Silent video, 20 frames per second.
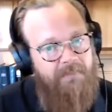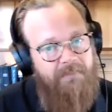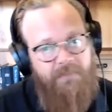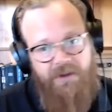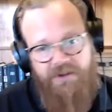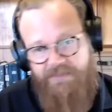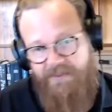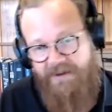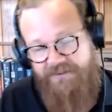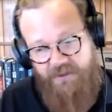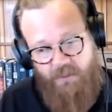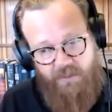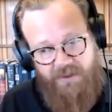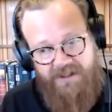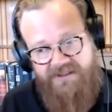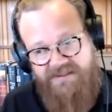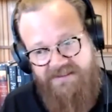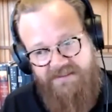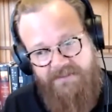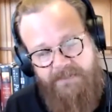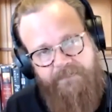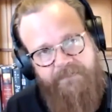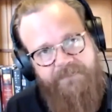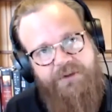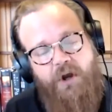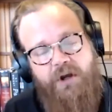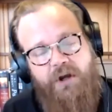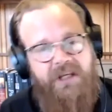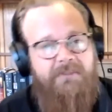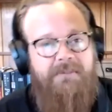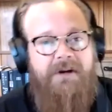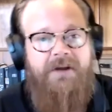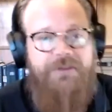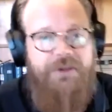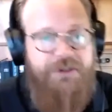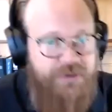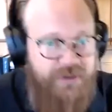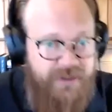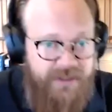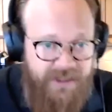especially when he's talking about the
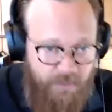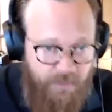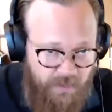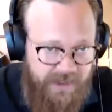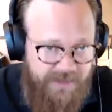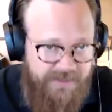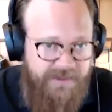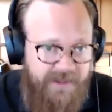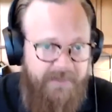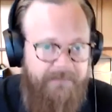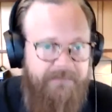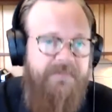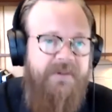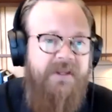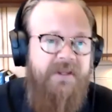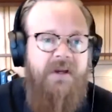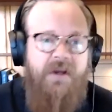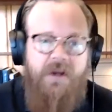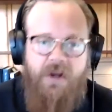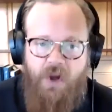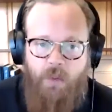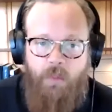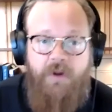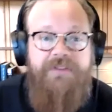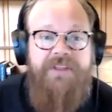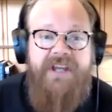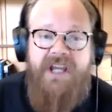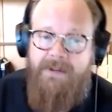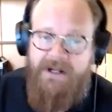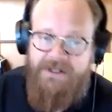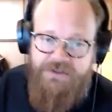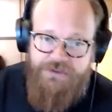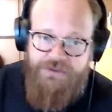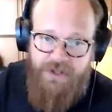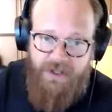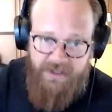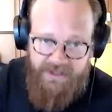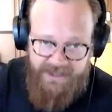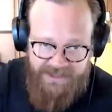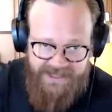Trinity. We'll get there. One thing about
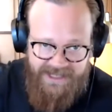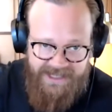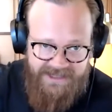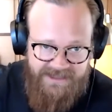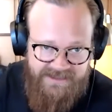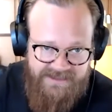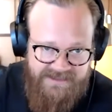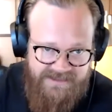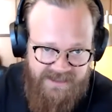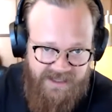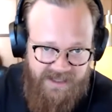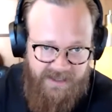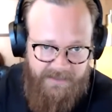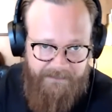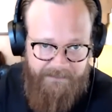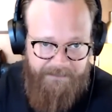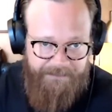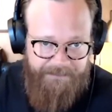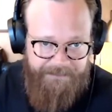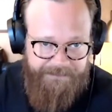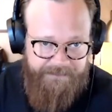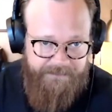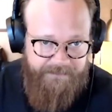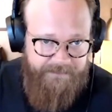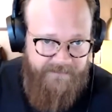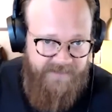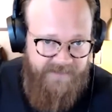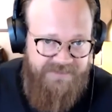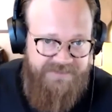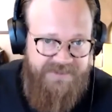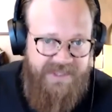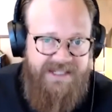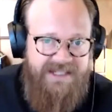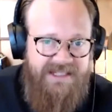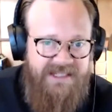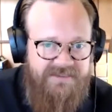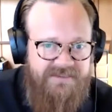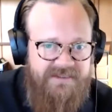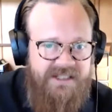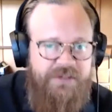Tertullian that is that
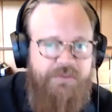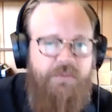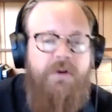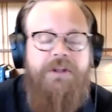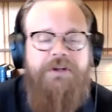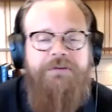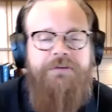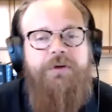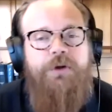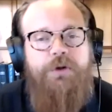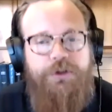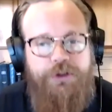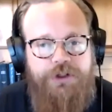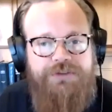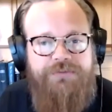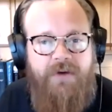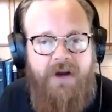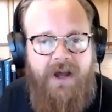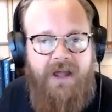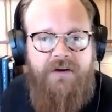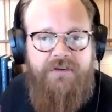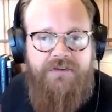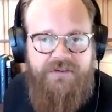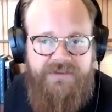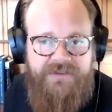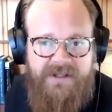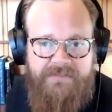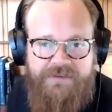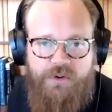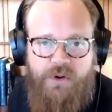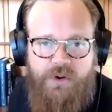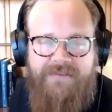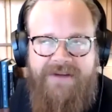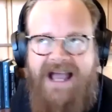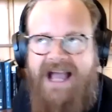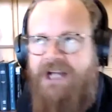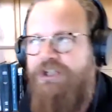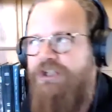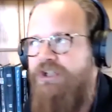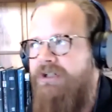he's one of the few church fathers that seems to have
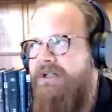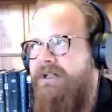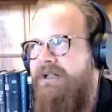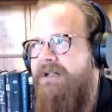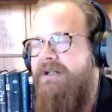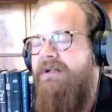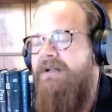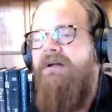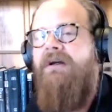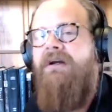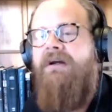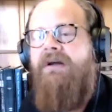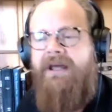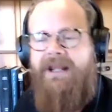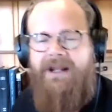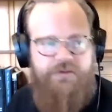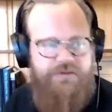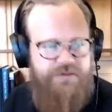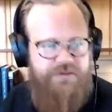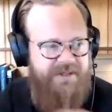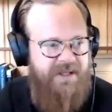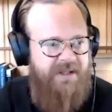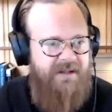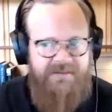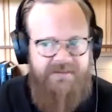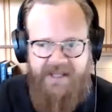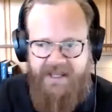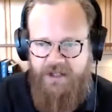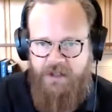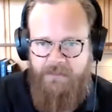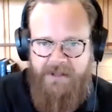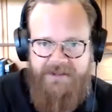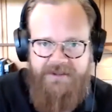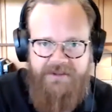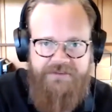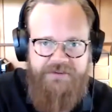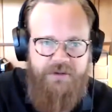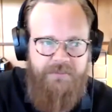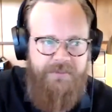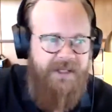actually, and I was just telling Daniel about
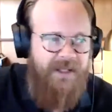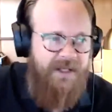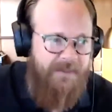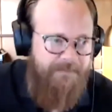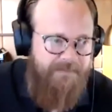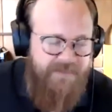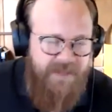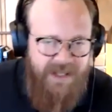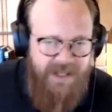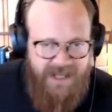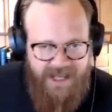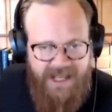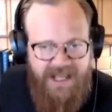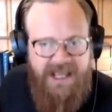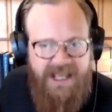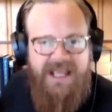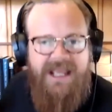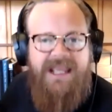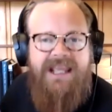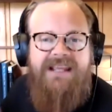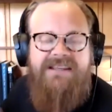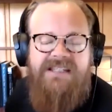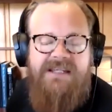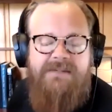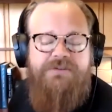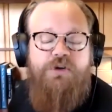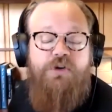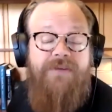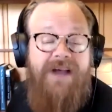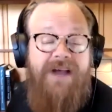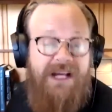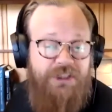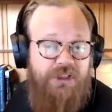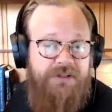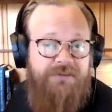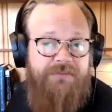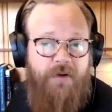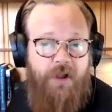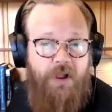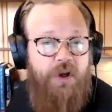this at the beginning, he seems to have actually
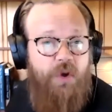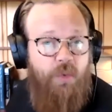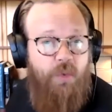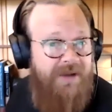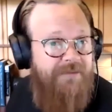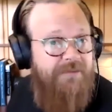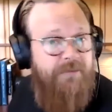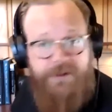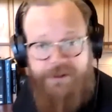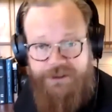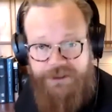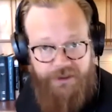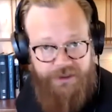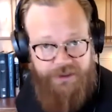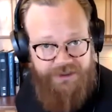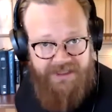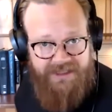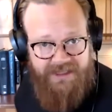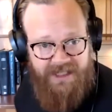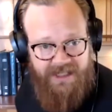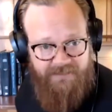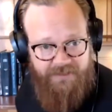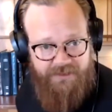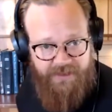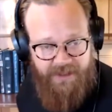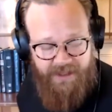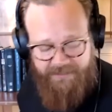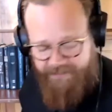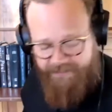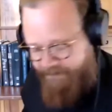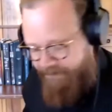fallen away from the church at the end of his life.